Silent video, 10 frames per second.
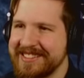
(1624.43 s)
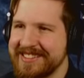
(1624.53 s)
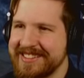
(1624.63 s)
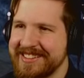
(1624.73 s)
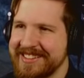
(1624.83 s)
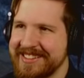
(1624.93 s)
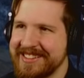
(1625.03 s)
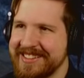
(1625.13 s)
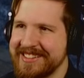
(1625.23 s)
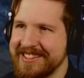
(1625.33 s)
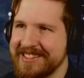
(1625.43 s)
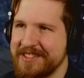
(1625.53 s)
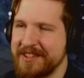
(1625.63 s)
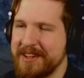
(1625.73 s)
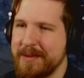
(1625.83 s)
Uh,
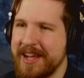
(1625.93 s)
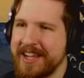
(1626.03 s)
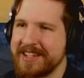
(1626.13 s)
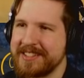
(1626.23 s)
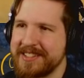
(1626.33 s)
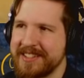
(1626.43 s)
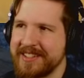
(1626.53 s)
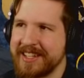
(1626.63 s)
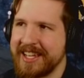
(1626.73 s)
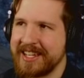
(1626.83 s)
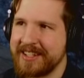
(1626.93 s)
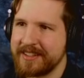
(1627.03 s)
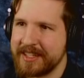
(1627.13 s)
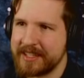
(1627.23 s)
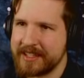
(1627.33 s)
sturdy box, okay.
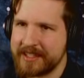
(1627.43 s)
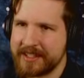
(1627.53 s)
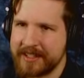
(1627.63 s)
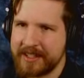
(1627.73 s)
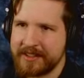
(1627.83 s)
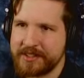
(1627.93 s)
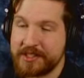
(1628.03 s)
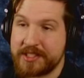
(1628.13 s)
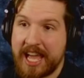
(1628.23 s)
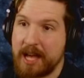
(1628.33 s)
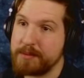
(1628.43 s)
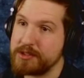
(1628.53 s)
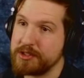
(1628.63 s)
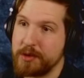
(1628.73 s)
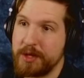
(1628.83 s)
Uh, this is
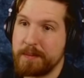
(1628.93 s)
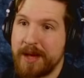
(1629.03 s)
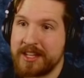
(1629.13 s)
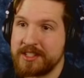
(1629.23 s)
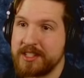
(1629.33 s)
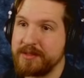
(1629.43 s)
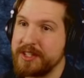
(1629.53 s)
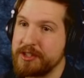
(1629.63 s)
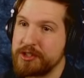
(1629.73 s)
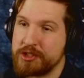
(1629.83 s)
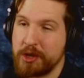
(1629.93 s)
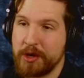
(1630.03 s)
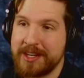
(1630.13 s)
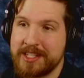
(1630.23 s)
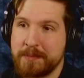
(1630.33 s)
absolutely positively the
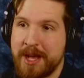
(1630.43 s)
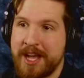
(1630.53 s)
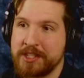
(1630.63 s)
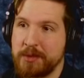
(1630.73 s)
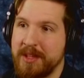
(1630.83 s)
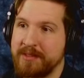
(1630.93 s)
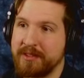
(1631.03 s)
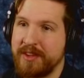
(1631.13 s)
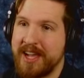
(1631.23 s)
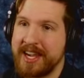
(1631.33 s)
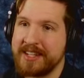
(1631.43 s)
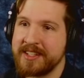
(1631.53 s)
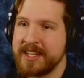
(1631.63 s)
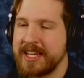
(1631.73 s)
sturdiest box you'll ever find.